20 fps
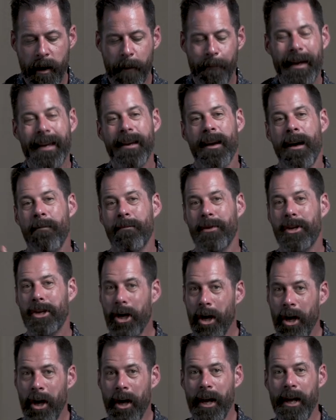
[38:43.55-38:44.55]
become
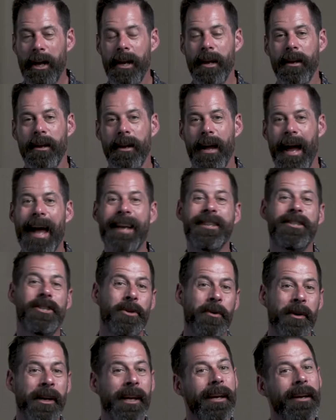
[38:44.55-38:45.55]
good at
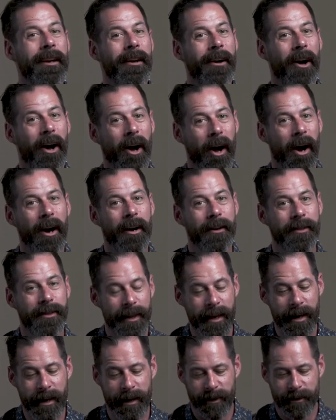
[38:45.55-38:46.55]
doing hard
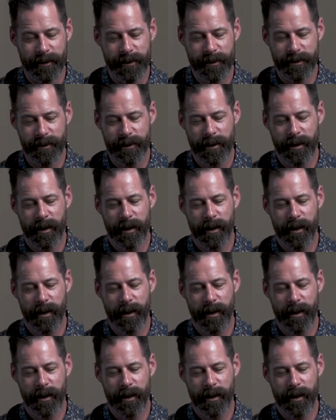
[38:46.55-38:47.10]
things.